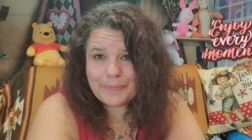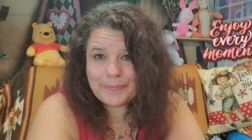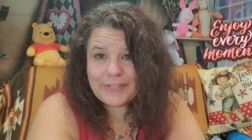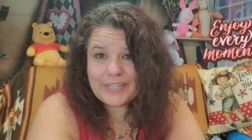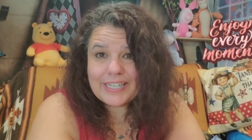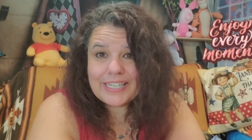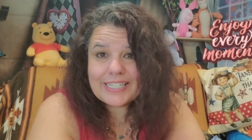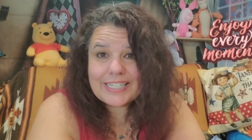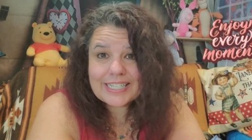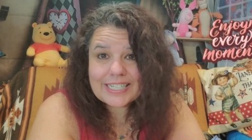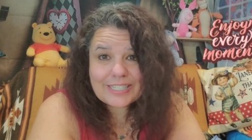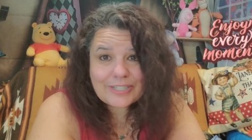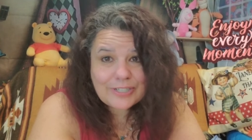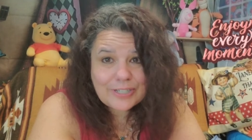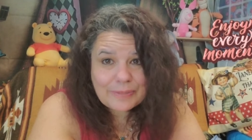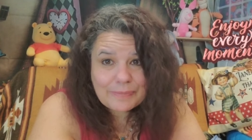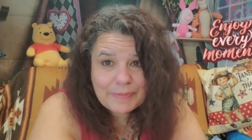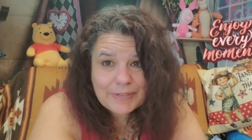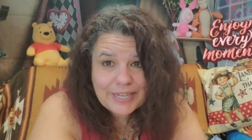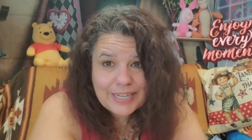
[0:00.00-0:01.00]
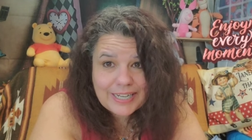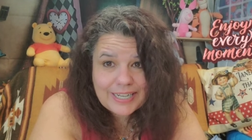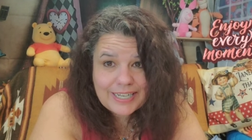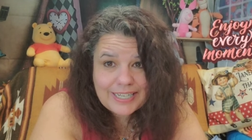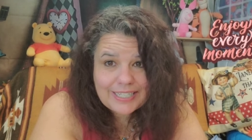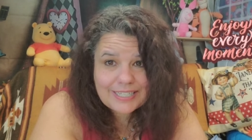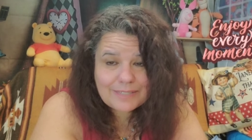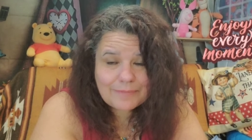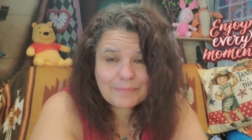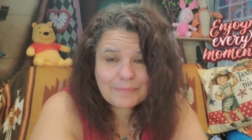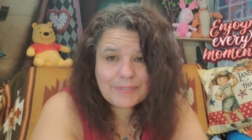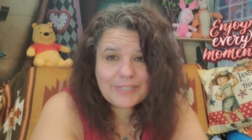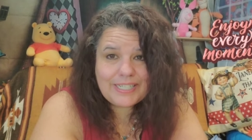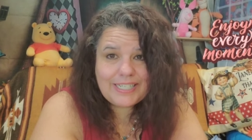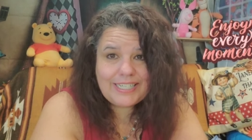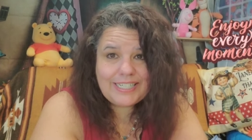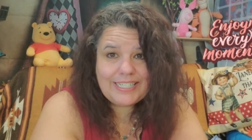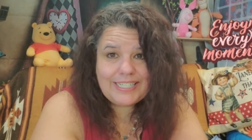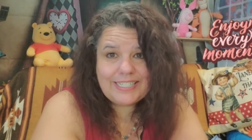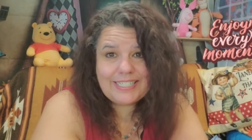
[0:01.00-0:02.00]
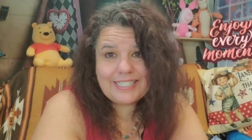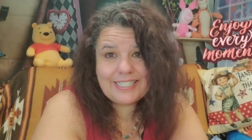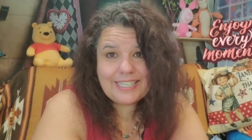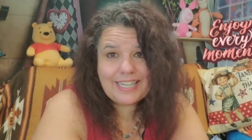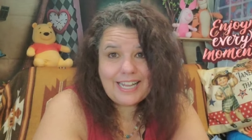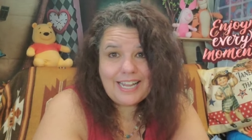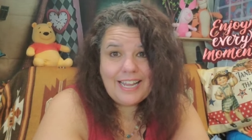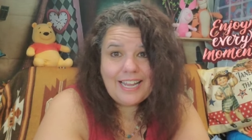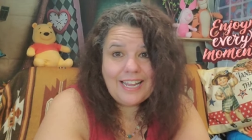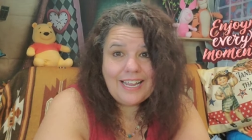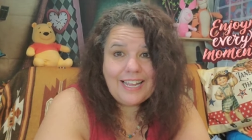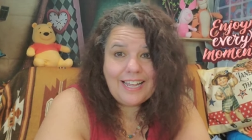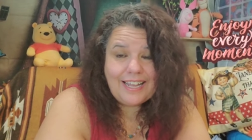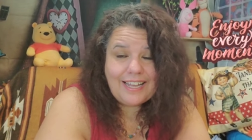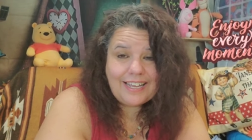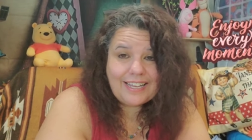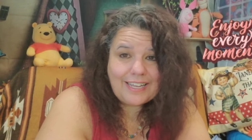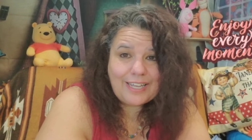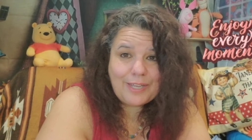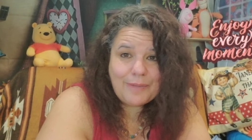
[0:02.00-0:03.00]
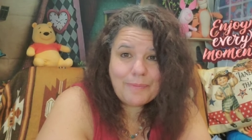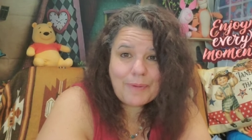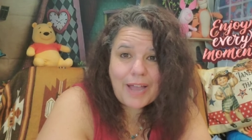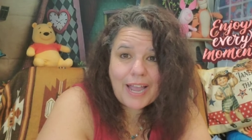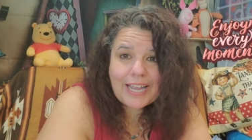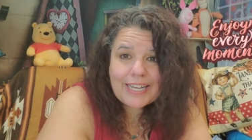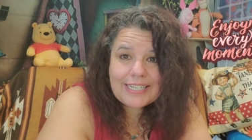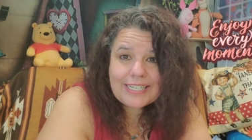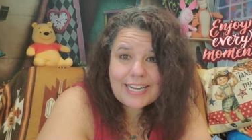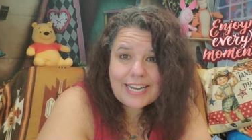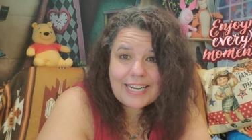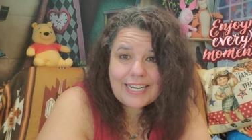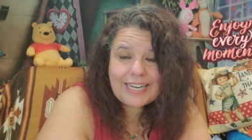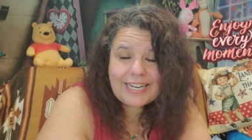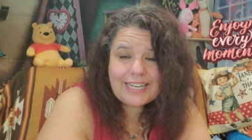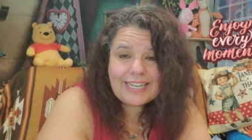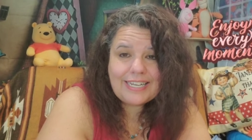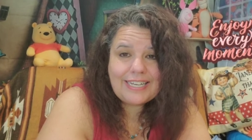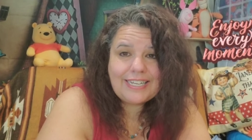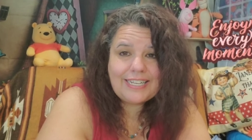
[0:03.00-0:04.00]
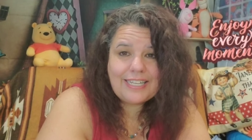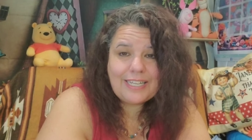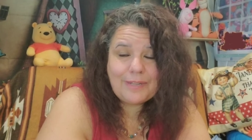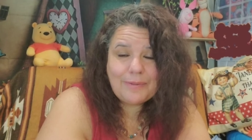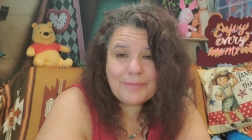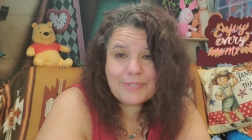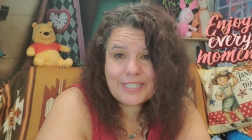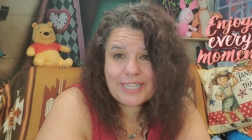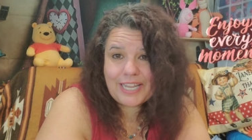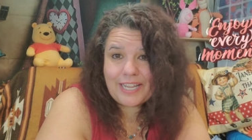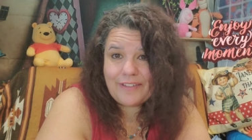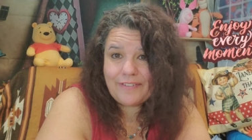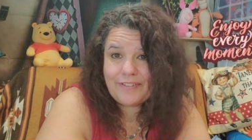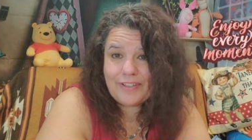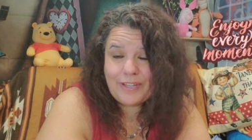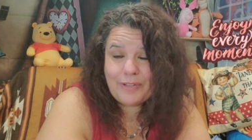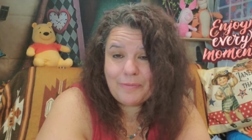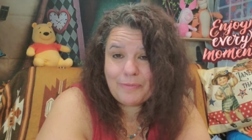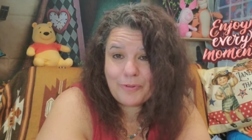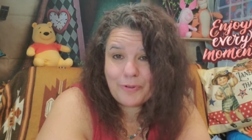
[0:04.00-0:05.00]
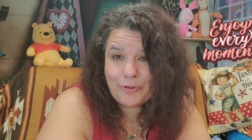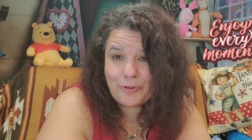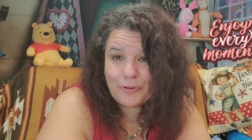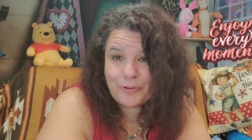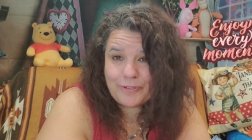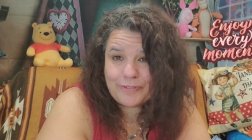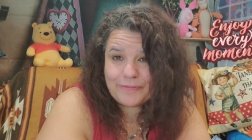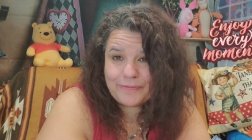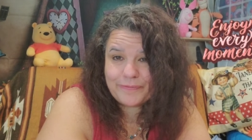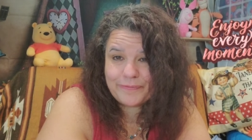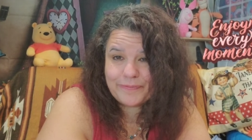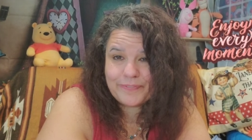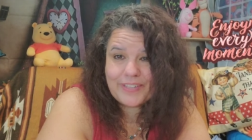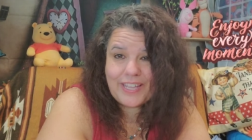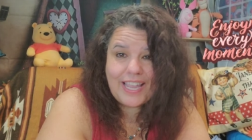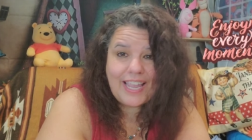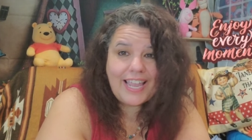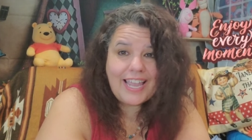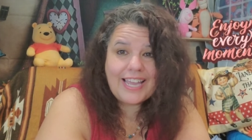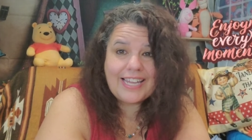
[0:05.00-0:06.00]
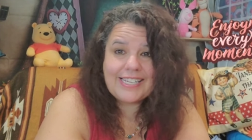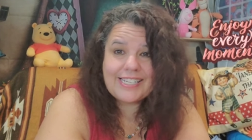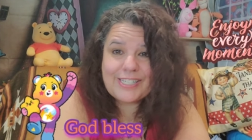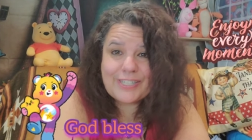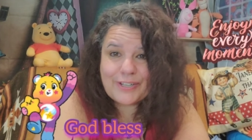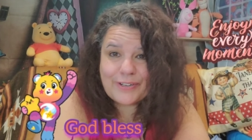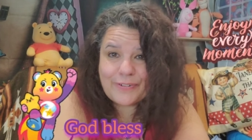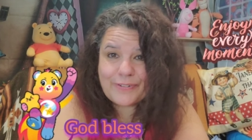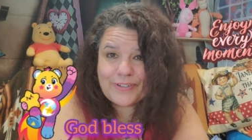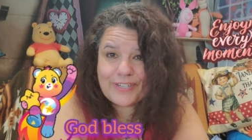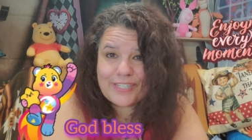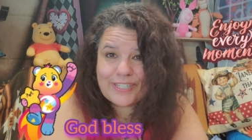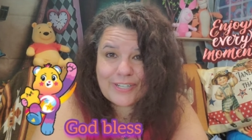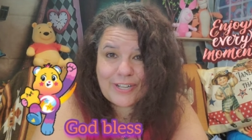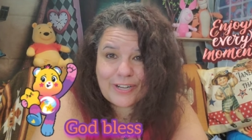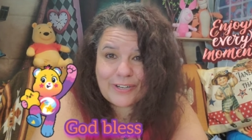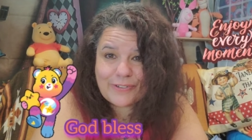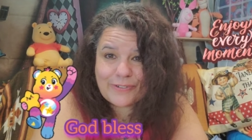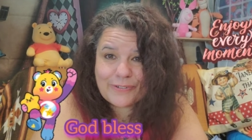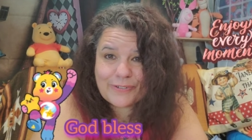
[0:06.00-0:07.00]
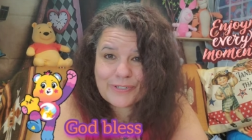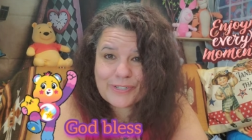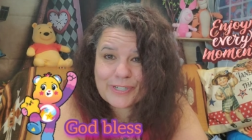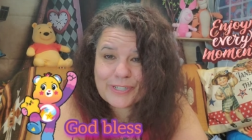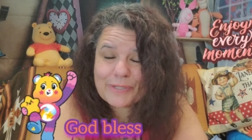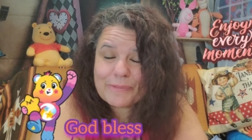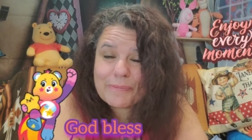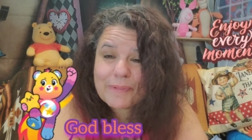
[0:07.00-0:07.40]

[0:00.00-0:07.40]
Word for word: in extreme heat, please keep hydrated, keep safe, keep cool. And as always, God, Trish's